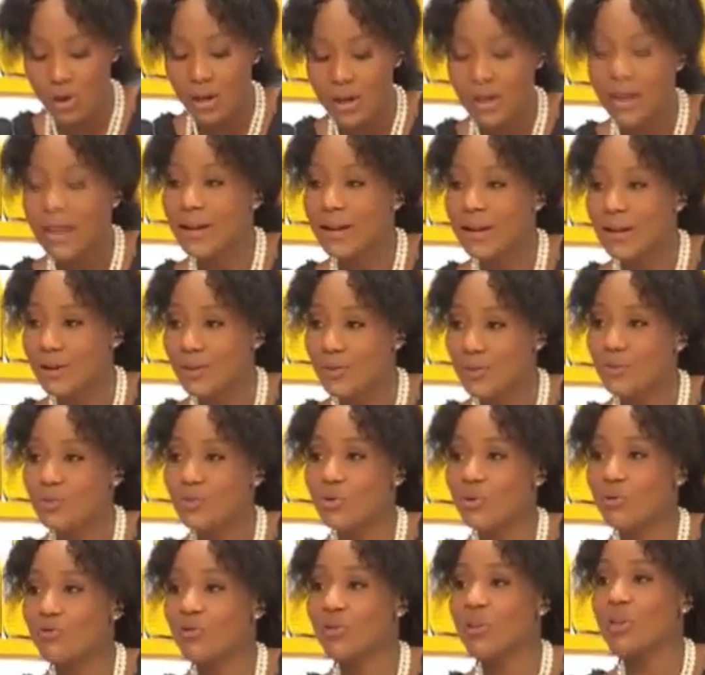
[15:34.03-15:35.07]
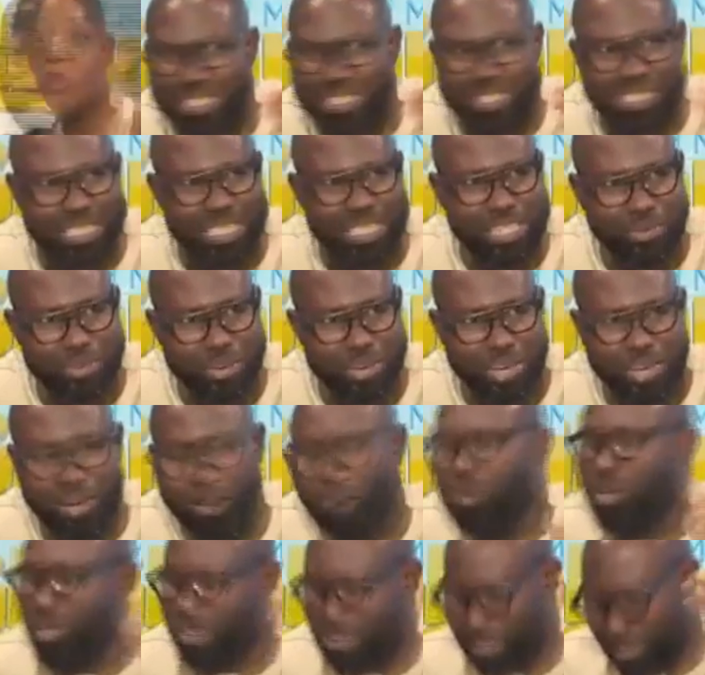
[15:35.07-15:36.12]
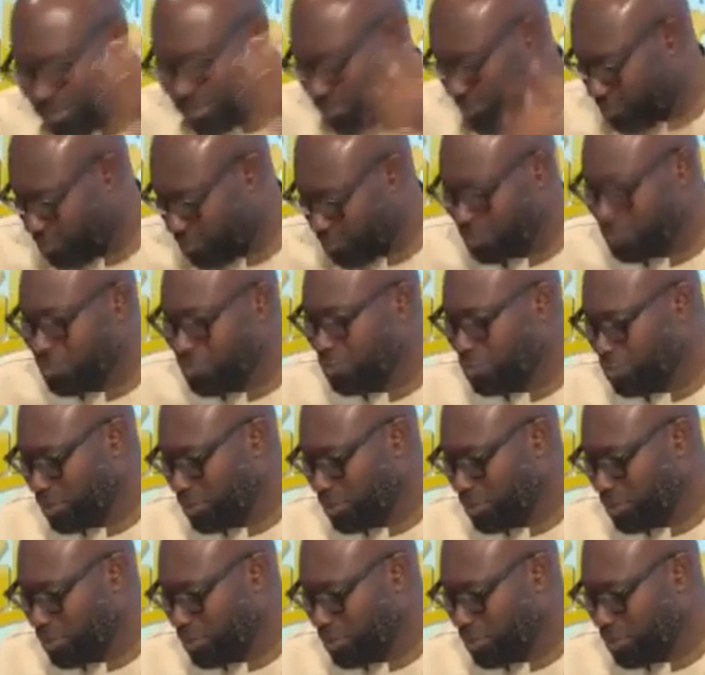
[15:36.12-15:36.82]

I know Section 3. Okay, yes. You